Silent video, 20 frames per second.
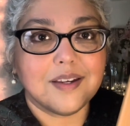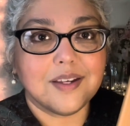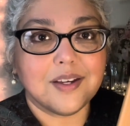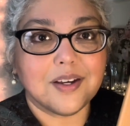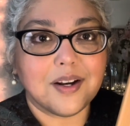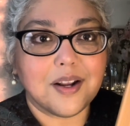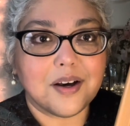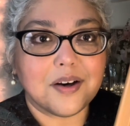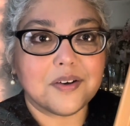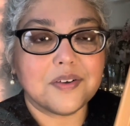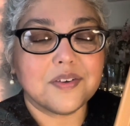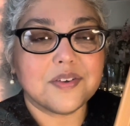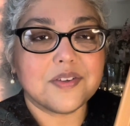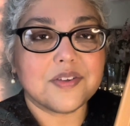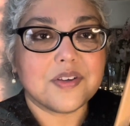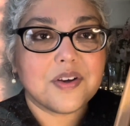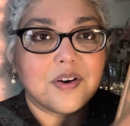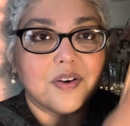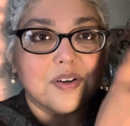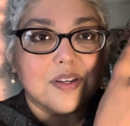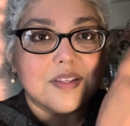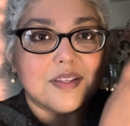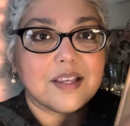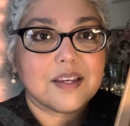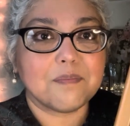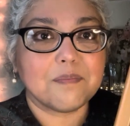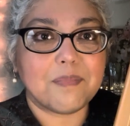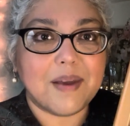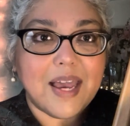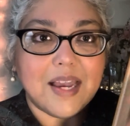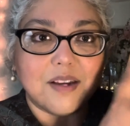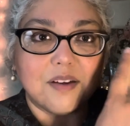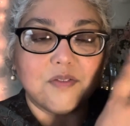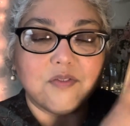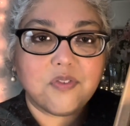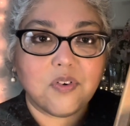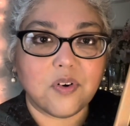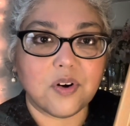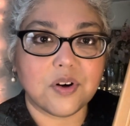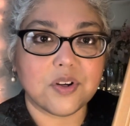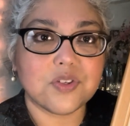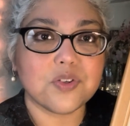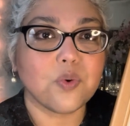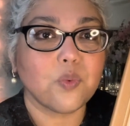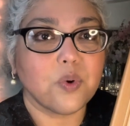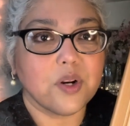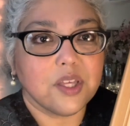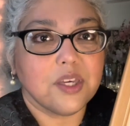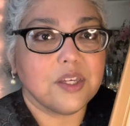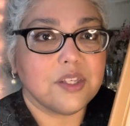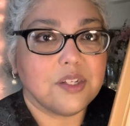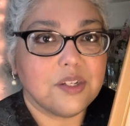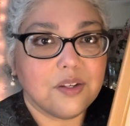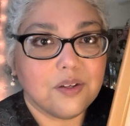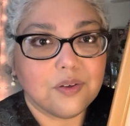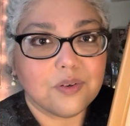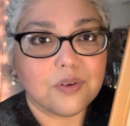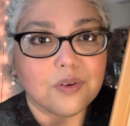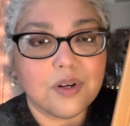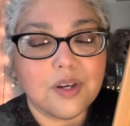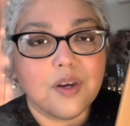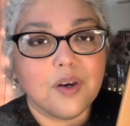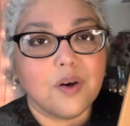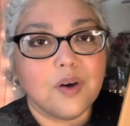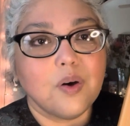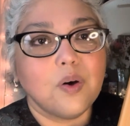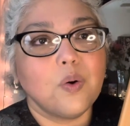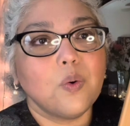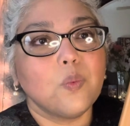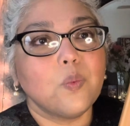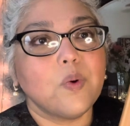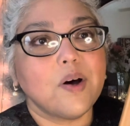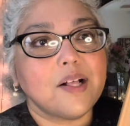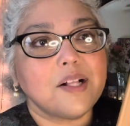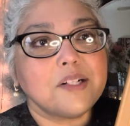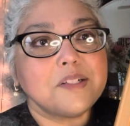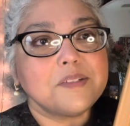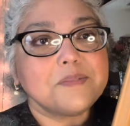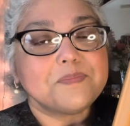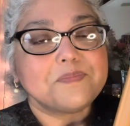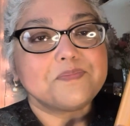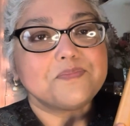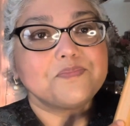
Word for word: you know? So it's like back and forth. So what do you do? Well,